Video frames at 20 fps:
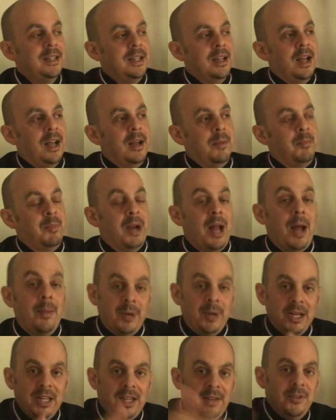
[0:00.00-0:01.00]
But I'm
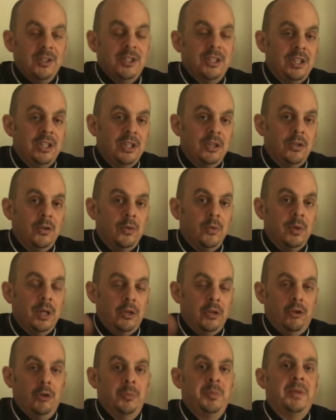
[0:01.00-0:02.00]
going to give it to you
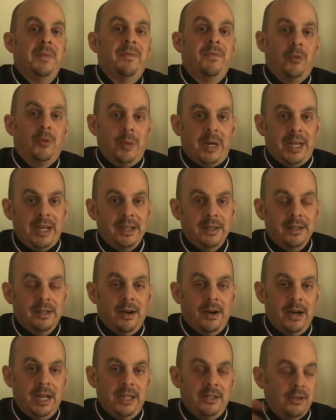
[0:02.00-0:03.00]
in groups of 3.
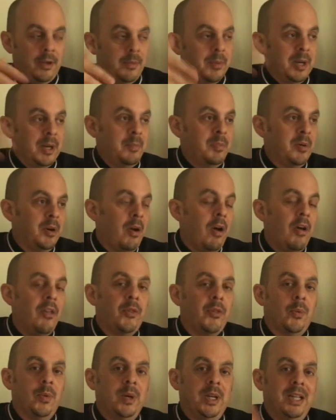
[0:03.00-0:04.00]
All right, so I'm going to put all
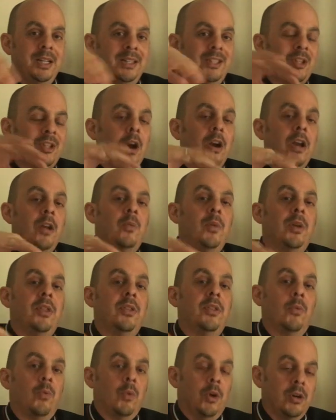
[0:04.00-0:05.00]
3, starting
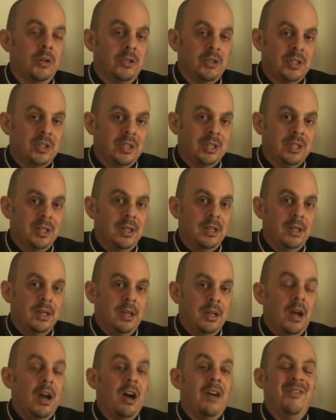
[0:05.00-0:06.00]
with the worst
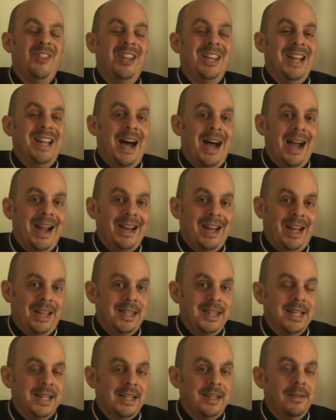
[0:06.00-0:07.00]
of the 9, I
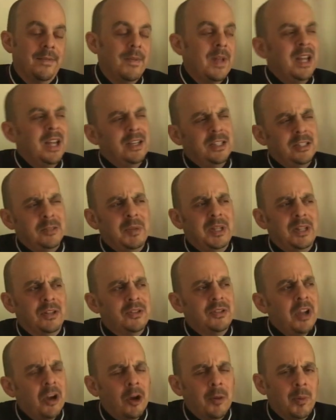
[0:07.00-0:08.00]
think. Doesn't mean they're
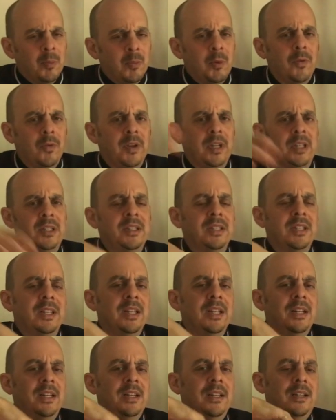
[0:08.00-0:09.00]
terrible movies,
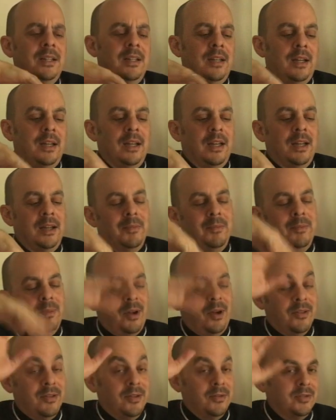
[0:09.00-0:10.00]

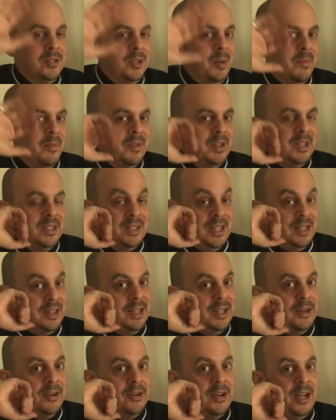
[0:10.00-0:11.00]
although some of these I
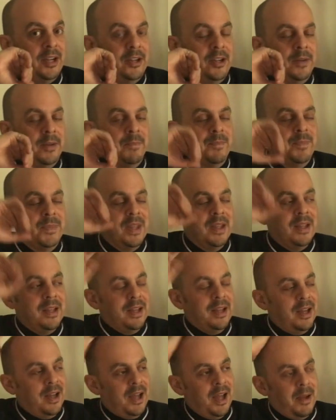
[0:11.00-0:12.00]
think are not good.
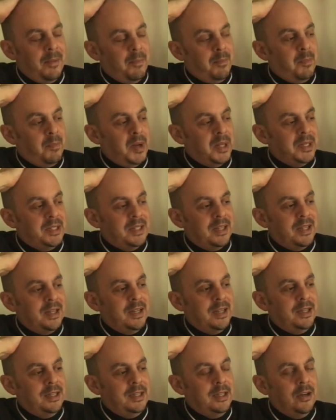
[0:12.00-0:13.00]
But
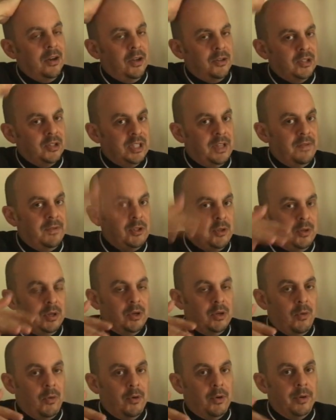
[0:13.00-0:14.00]
I'll just give it to you
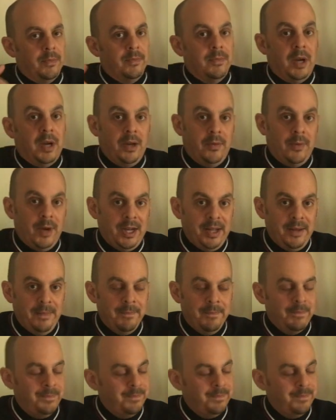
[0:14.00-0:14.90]
in order. Are you ready?